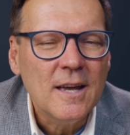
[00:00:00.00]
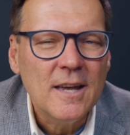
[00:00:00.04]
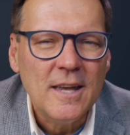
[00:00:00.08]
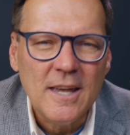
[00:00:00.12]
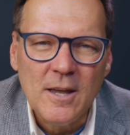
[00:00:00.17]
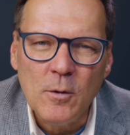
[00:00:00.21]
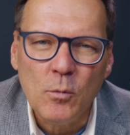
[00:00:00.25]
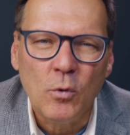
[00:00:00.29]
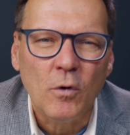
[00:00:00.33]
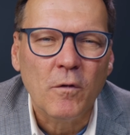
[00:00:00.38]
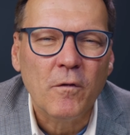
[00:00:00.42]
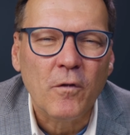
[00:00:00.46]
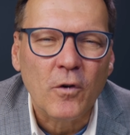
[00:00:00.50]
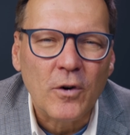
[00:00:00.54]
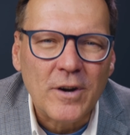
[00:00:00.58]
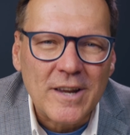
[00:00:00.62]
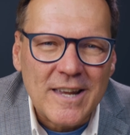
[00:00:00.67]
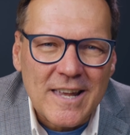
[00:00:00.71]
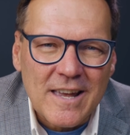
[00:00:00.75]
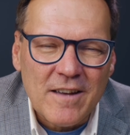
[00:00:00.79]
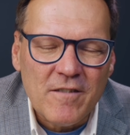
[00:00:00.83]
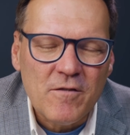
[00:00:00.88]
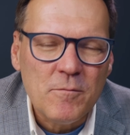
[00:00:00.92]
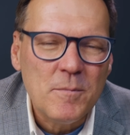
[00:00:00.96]
He will
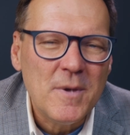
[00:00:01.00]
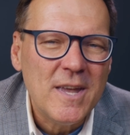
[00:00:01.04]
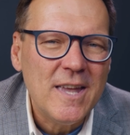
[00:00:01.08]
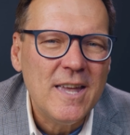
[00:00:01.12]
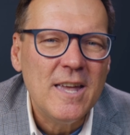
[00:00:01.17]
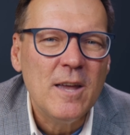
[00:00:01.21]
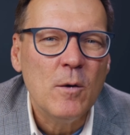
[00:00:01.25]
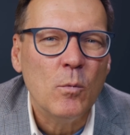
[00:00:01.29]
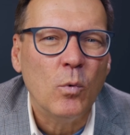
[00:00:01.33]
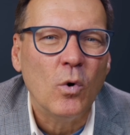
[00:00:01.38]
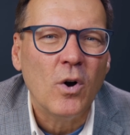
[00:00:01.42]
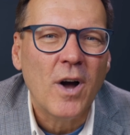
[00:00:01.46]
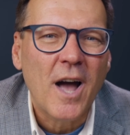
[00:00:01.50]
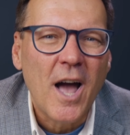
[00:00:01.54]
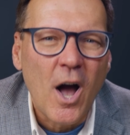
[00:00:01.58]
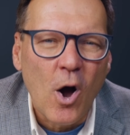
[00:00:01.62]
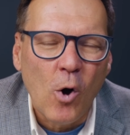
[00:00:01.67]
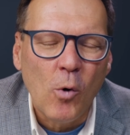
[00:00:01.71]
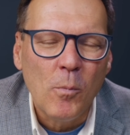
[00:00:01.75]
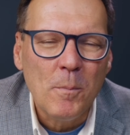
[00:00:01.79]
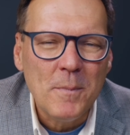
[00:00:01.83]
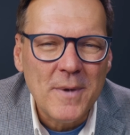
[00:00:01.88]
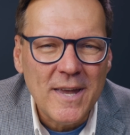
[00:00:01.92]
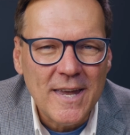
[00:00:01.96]
forgive me. He will
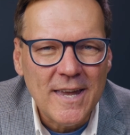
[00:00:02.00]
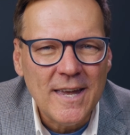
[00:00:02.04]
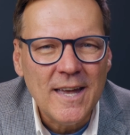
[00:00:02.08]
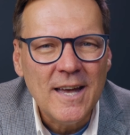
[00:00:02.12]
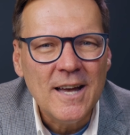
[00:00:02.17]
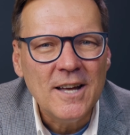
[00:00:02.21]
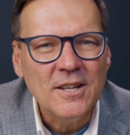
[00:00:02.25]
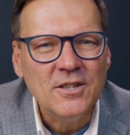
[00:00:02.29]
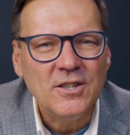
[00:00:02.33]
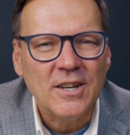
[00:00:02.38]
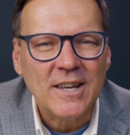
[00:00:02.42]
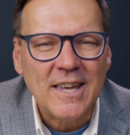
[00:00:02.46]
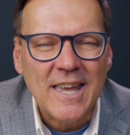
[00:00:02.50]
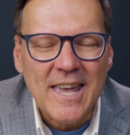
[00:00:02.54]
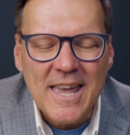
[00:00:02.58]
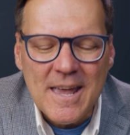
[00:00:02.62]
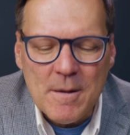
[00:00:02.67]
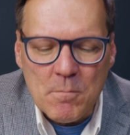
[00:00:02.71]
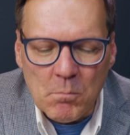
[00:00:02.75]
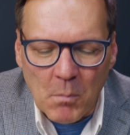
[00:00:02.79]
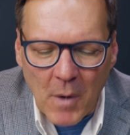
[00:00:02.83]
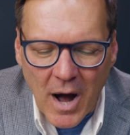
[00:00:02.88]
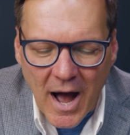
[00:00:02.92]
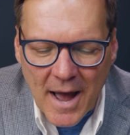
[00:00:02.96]
help me to
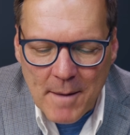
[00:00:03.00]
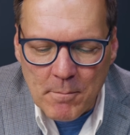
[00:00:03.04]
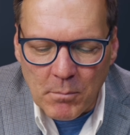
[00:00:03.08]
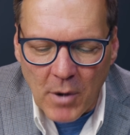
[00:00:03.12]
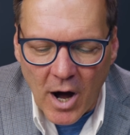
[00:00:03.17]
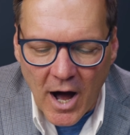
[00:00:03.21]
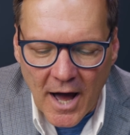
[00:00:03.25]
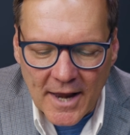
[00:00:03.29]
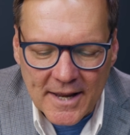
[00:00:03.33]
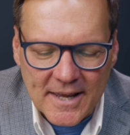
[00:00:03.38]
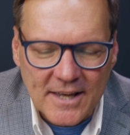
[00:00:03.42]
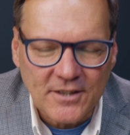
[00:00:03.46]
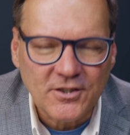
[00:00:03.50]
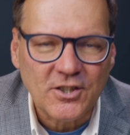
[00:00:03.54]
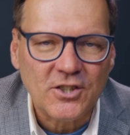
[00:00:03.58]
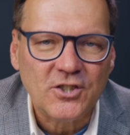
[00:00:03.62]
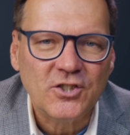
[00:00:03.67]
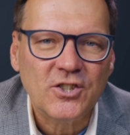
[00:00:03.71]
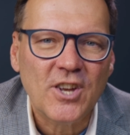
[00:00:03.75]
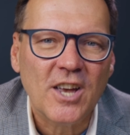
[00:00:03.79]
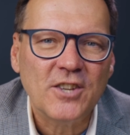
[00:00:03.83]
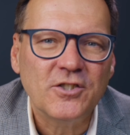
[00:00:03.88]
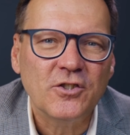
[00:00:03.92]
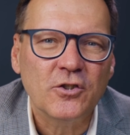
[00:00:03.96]
keep my body, as it
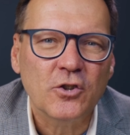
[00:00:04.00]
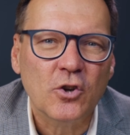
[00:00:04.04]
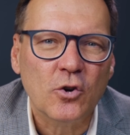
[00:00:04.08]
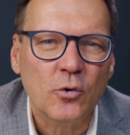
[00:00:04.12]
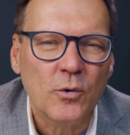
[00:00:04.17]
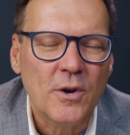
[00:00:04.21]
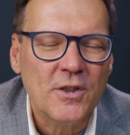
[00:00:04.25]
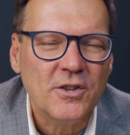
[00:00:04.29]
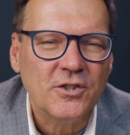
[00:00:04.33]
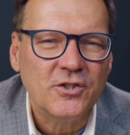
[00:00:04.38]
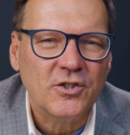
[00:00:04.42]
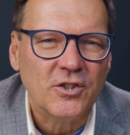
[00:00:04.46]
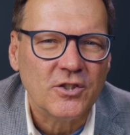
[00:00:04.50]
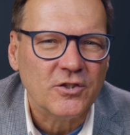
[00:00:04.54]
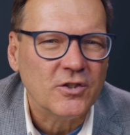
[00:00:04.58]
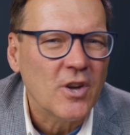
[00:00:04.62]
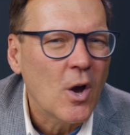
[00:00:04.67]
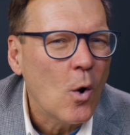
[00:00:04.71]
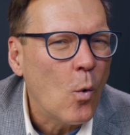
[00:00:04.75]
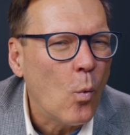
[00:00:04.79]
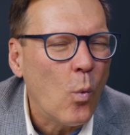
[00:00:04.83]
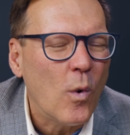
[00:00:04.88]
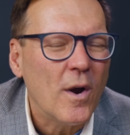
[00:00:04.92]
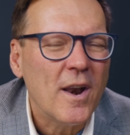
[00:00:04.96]
says in Corinthians,
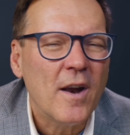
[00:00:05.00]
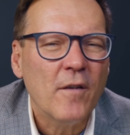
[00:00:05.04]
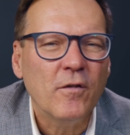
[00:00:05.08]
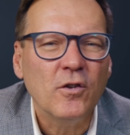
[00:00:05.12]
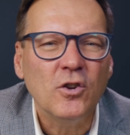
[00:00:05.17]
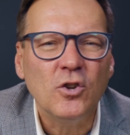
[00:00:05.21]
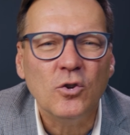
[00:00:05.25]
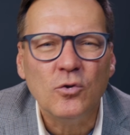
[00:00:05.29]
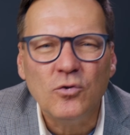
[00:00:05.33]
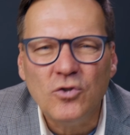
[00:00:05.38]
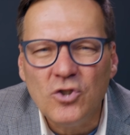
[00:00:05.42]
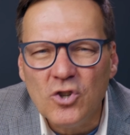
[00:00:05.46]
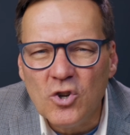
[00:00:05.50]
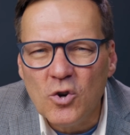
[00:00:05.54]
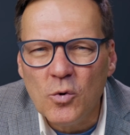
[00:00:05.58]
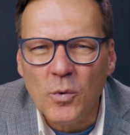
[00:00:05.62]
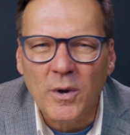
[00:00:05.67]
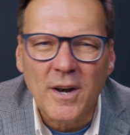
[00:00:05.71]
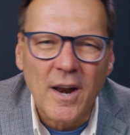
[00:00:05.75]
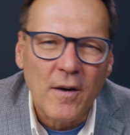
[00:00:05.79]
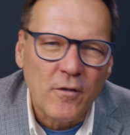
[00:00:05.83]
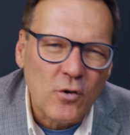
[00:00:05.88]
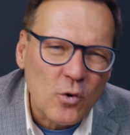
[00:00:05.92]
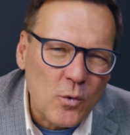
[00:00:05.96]
whatever you do,
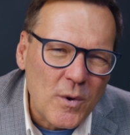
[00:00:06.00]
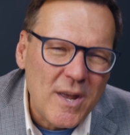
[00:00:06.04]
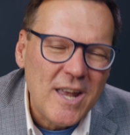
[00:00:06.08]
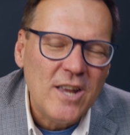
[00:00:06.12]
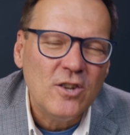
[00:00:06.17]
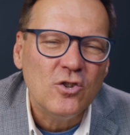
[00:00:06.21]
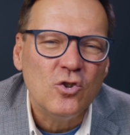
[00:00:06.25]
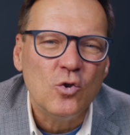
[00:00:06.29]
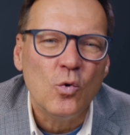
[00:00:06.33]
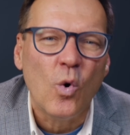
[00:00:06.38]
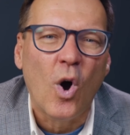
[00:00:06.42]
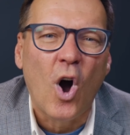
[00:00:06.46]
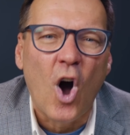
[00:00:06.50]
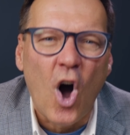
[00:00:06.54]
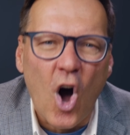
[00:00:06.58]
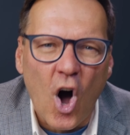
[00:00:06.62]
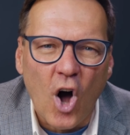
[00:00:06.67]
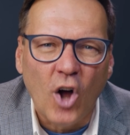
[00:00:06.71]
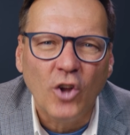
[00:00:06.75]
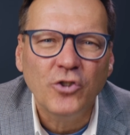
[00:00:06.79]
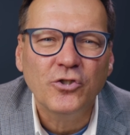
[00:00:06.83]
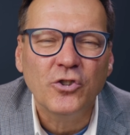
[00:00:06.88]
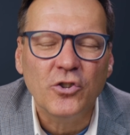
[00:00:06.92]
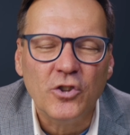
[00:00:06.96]
whatever you eat, do
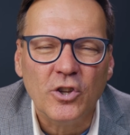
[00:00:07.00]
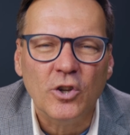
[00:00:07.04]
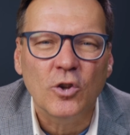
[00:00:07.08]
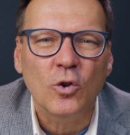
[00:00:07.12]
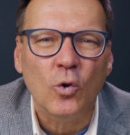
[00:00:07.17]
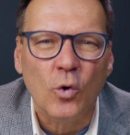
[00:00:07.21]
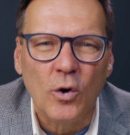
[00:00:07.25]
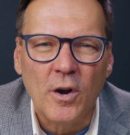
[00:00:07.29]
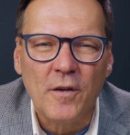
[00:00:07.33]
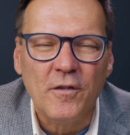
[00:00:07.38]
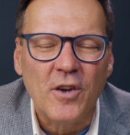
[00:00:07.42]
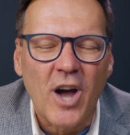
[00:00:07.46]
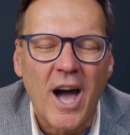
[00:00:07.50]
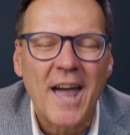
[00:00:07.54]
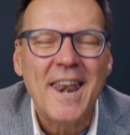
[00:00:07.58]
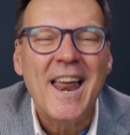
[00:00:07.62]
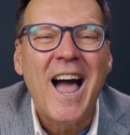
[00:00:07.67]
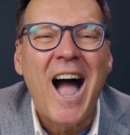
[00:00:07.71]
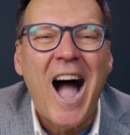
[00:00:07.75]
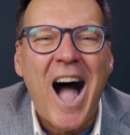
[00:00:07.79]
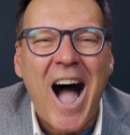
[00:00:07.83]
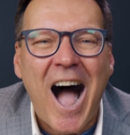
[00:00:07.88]
all to the glory of God.